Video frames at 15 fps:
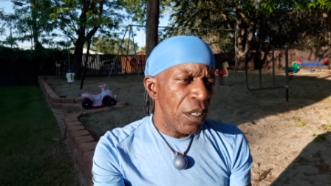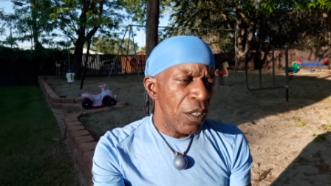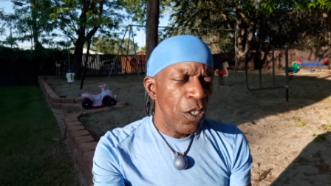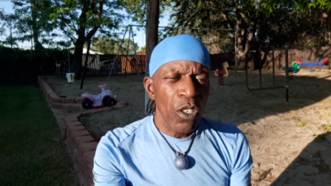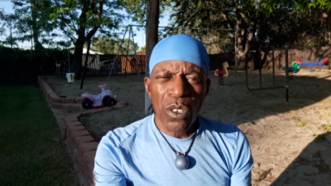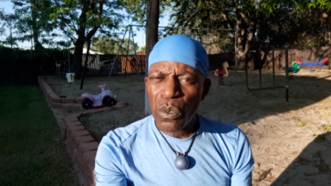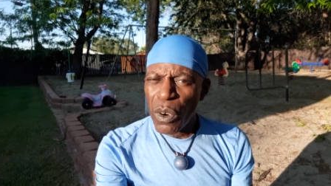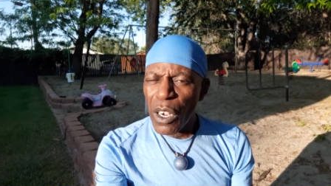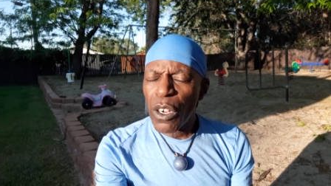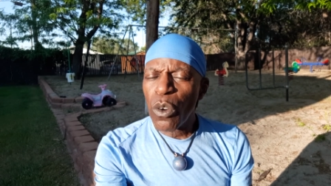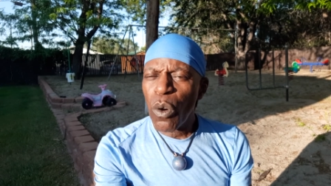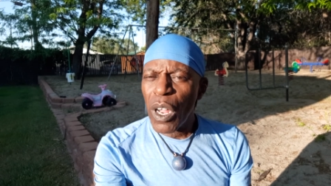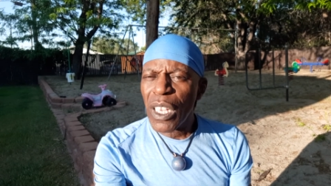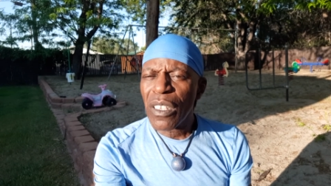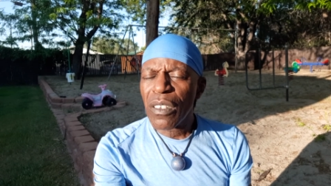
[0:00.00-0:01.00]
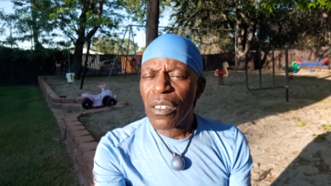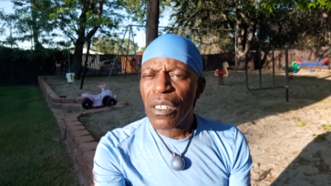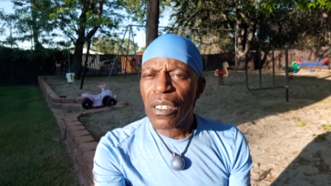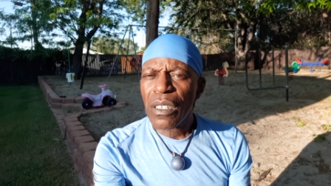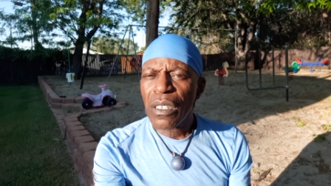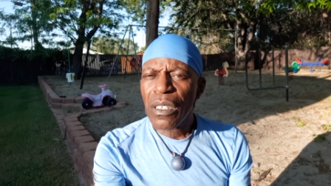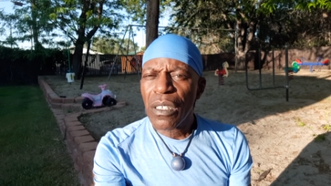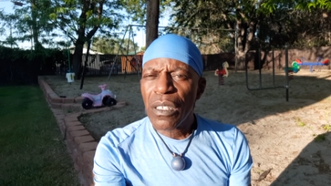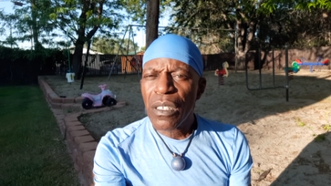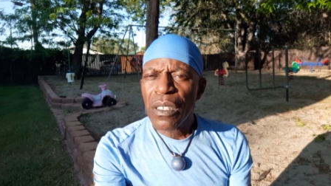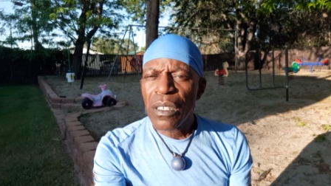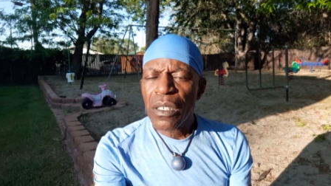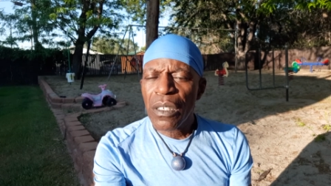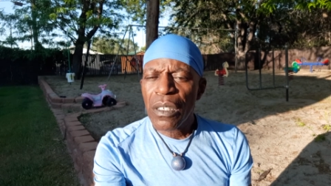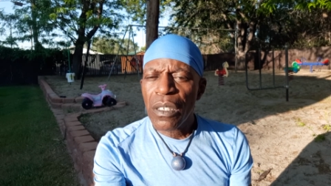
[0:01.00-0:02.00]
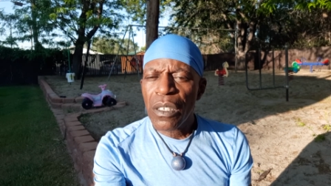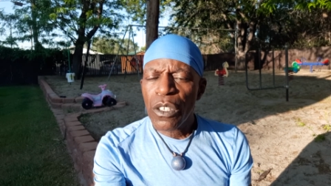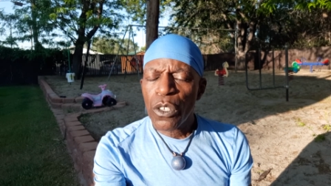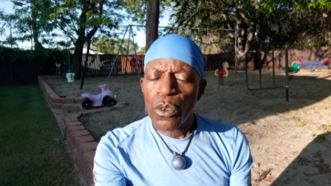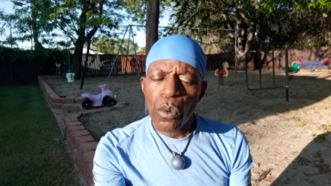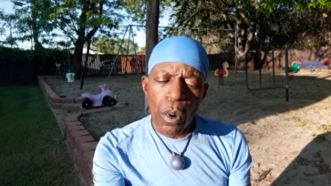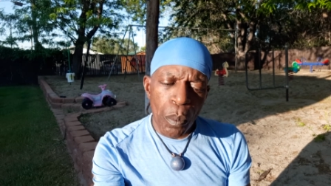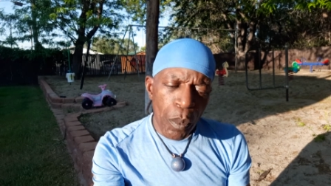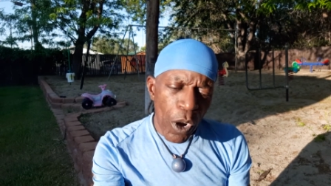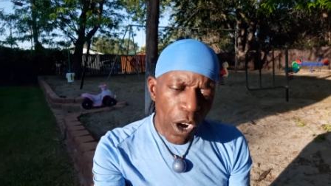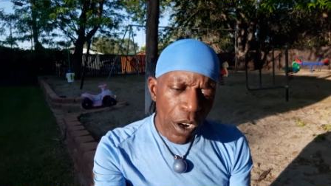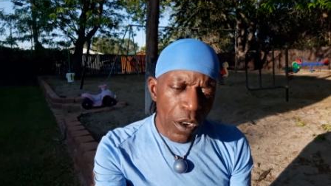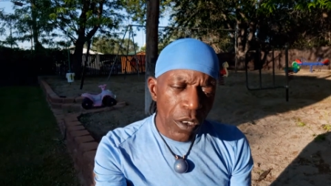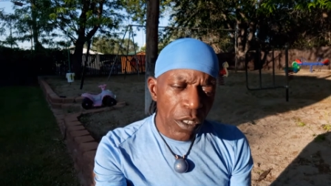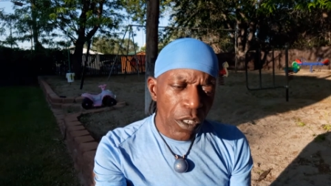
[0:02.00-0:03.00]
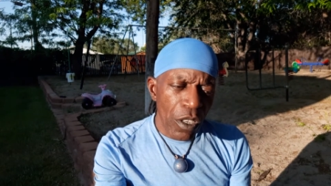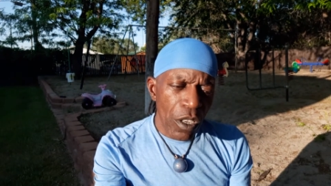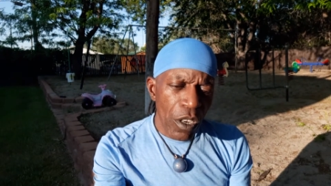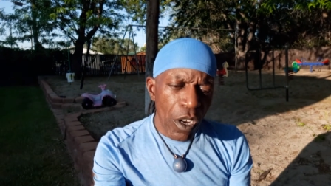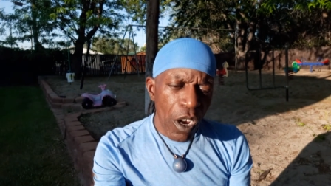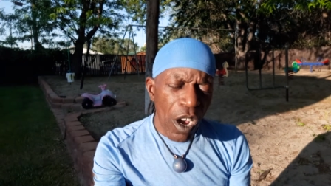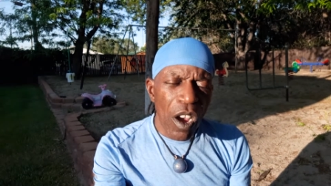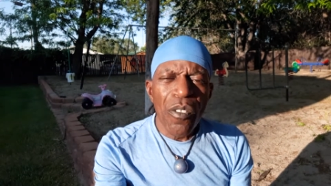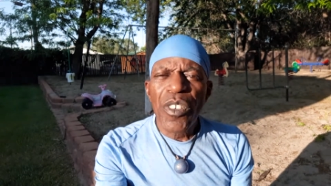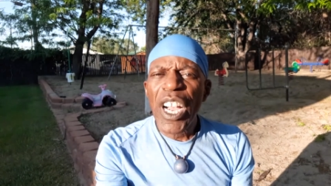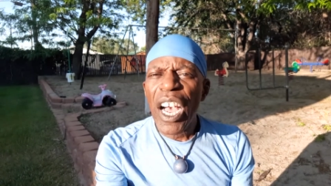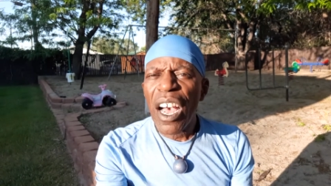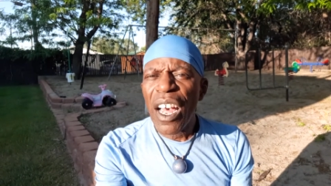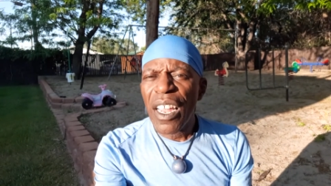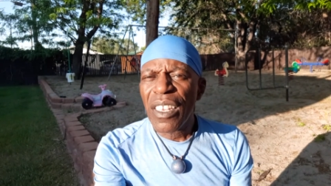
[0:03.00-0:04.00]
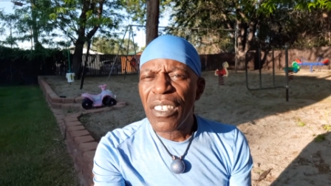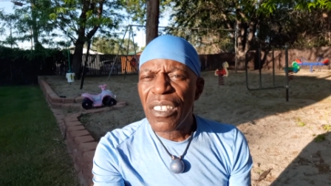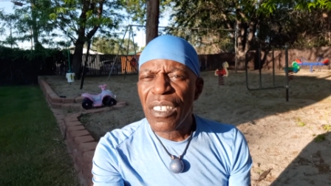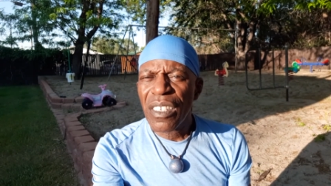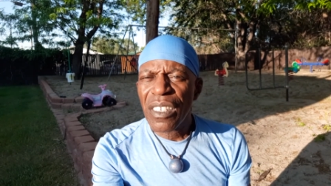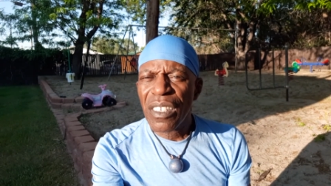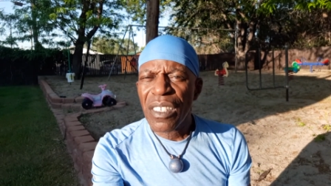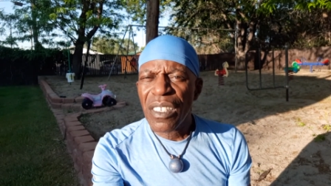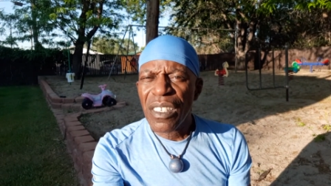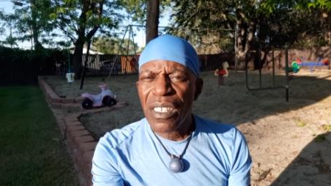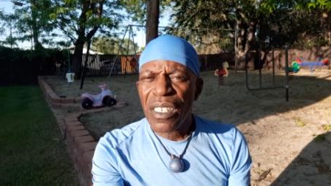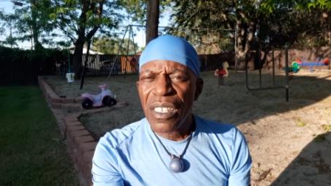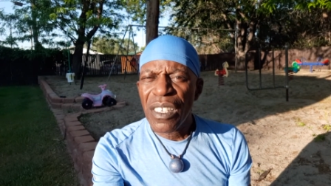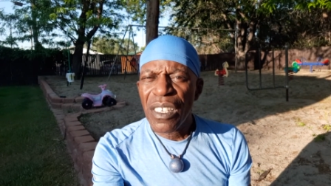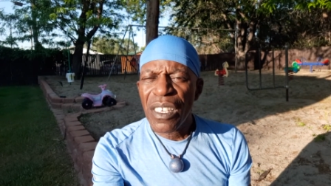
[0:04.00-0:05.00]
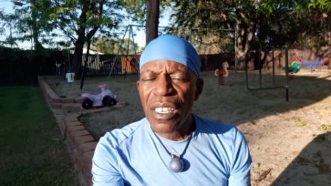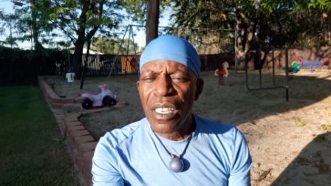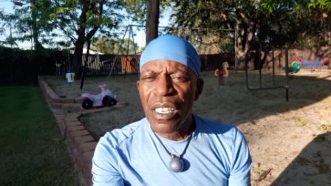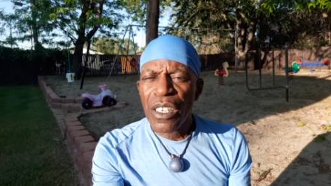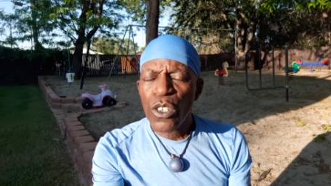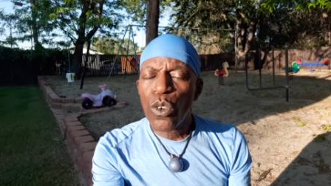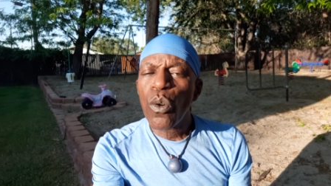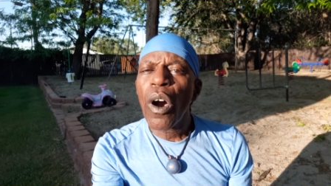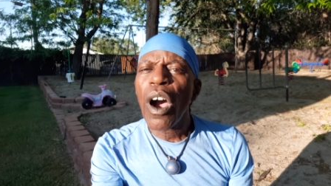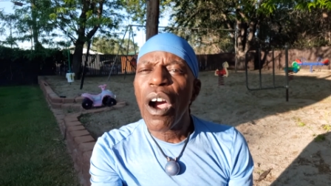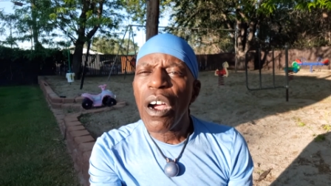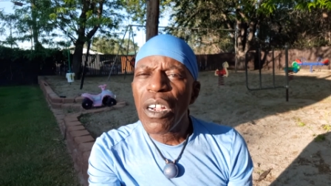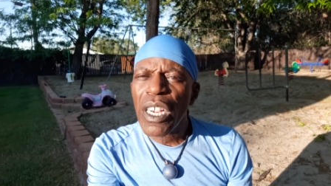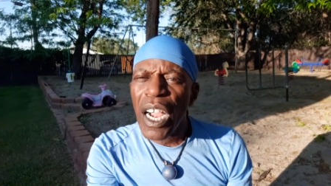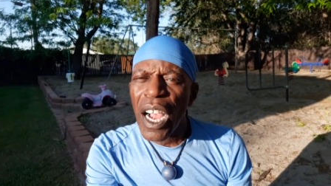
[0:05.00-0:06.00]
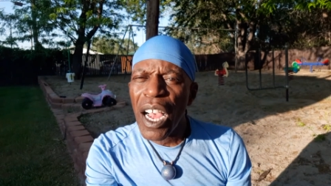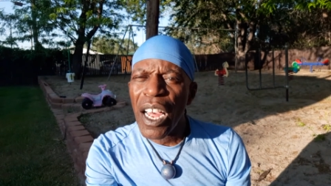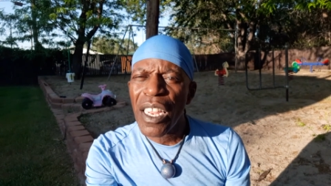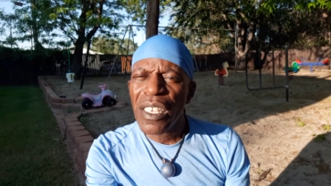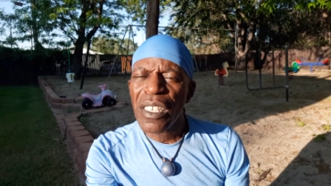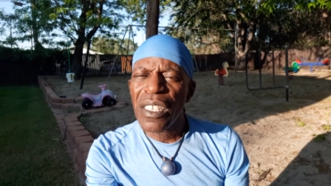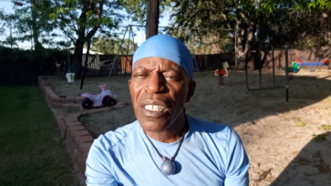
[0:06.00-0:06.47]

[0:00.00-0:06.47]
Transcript: You are quanta. You are part of God. You are God.